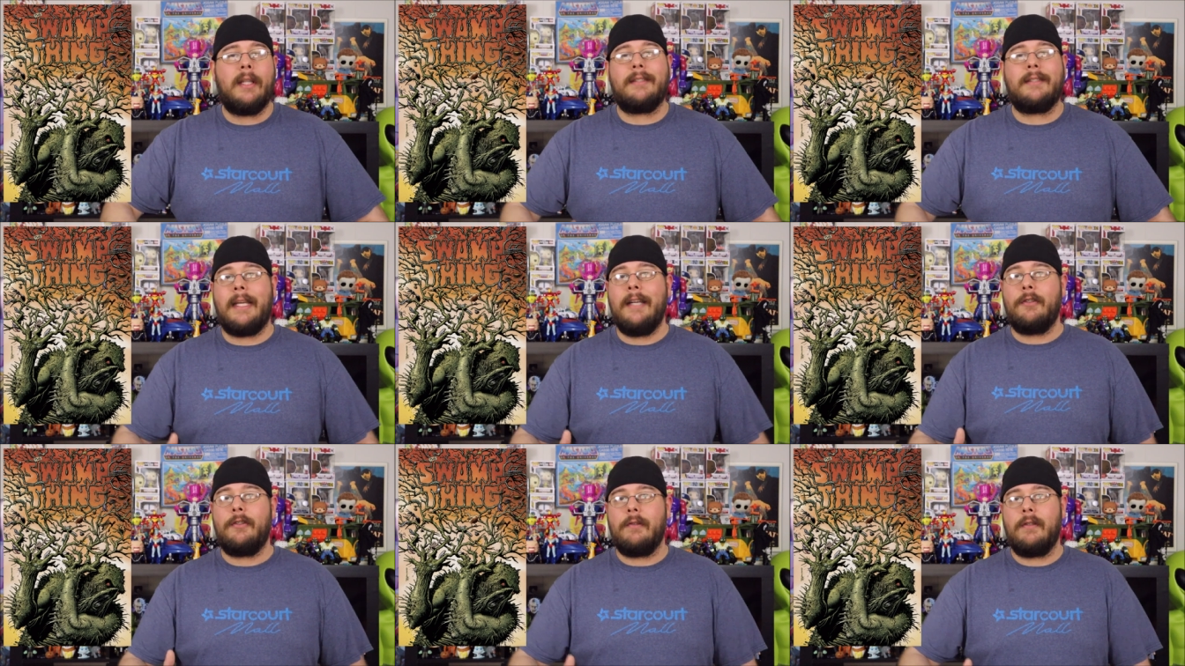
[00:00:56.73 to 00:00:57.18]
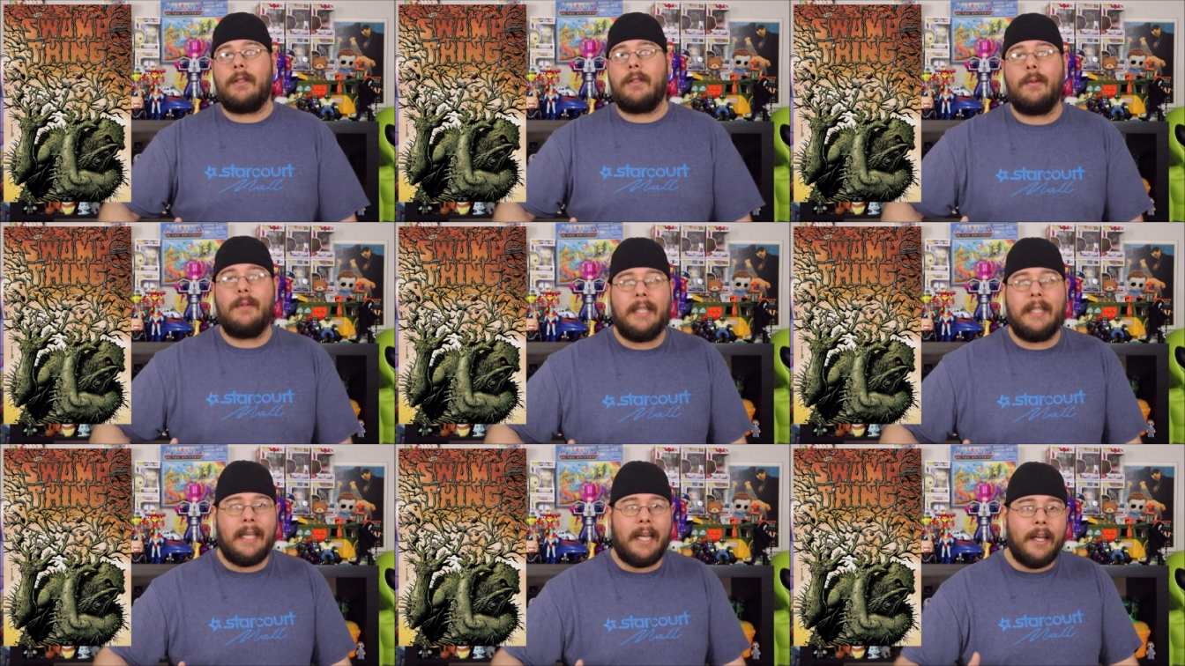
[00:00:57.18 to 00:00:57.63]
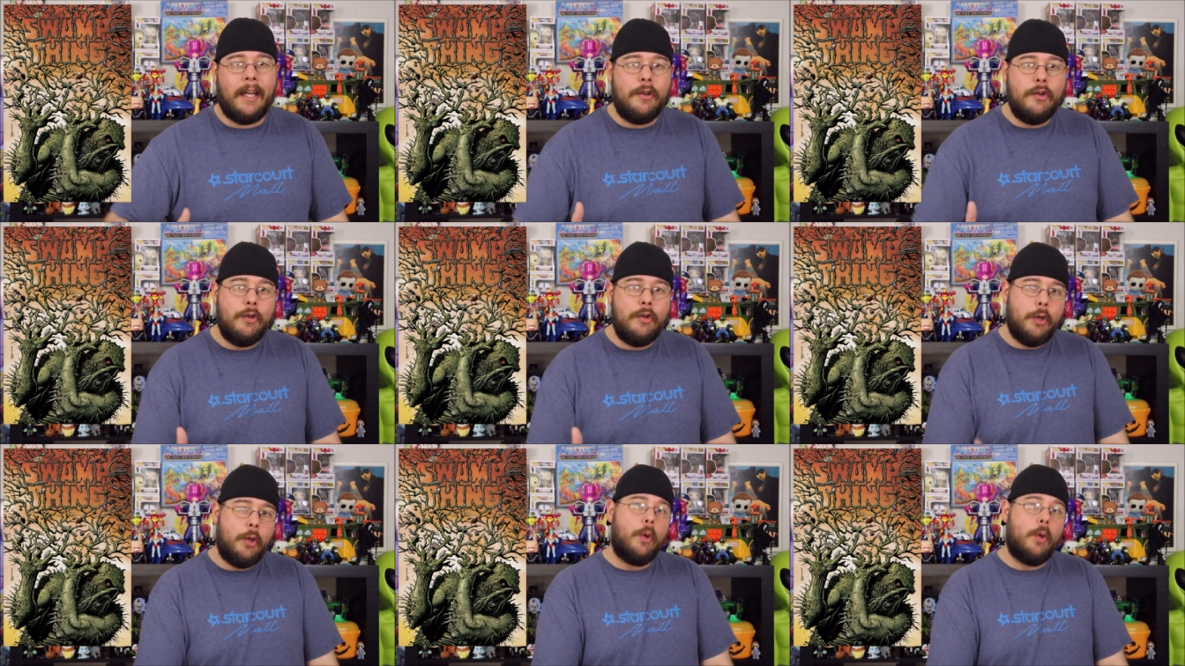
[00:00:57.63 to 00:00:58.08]
This introducing a
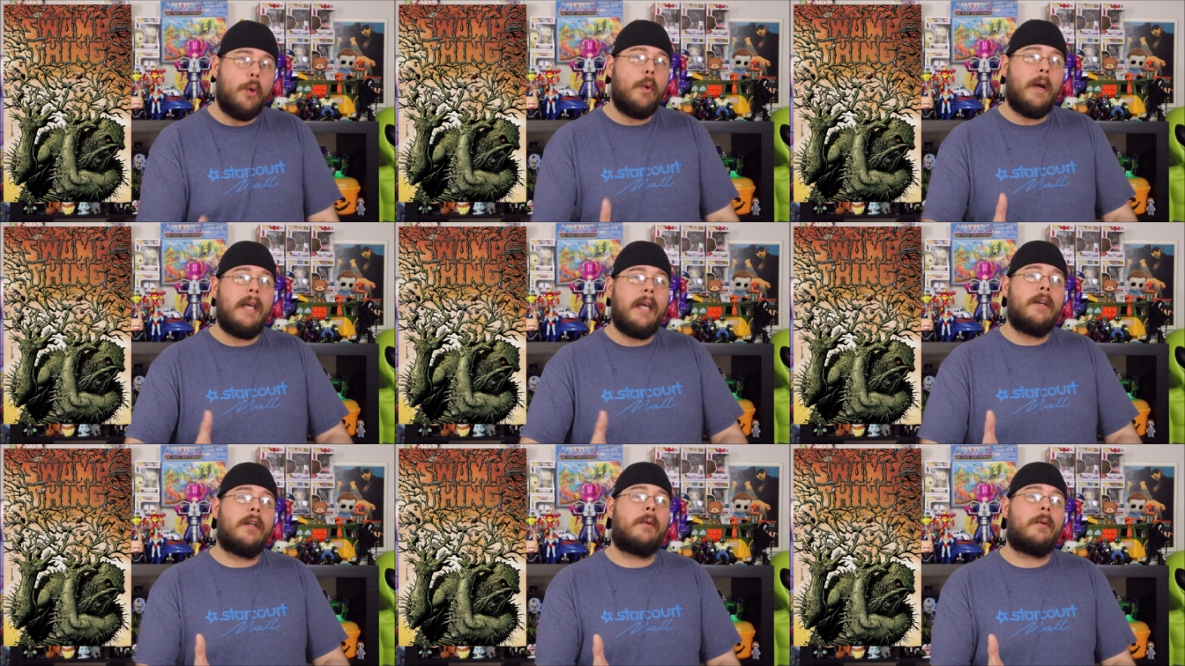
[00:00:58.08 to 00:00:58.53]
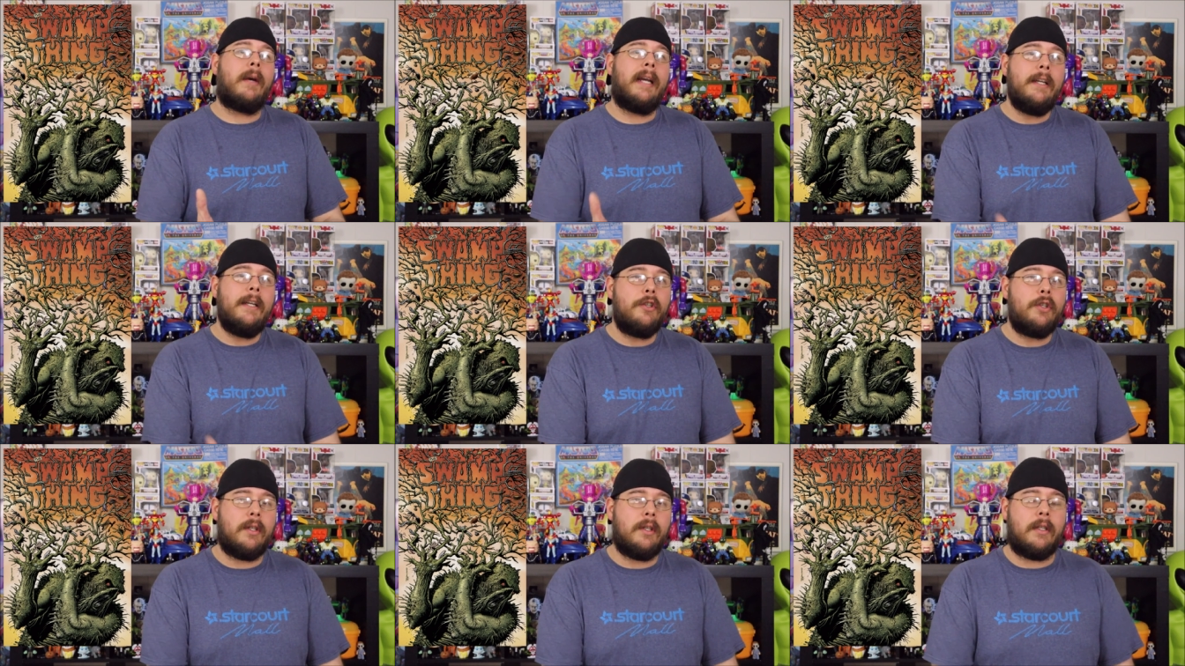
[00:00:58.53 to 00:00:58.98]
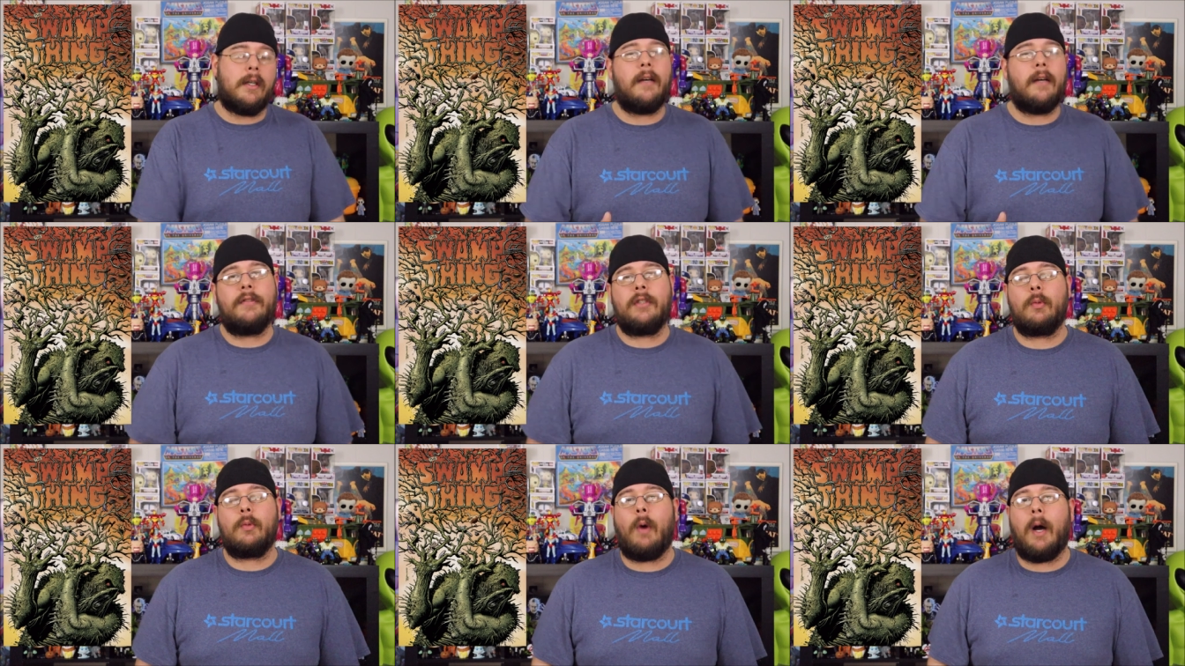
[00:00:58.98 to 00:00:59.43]
new iteration
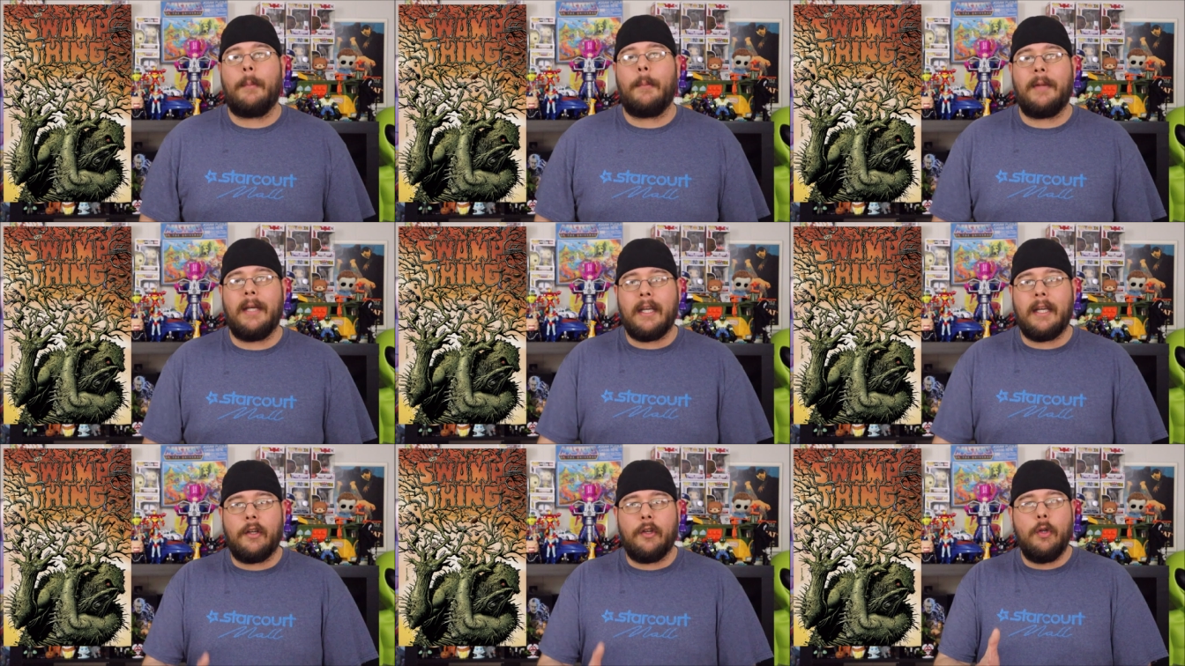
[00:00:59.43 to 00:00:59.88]
of Swamp Thing,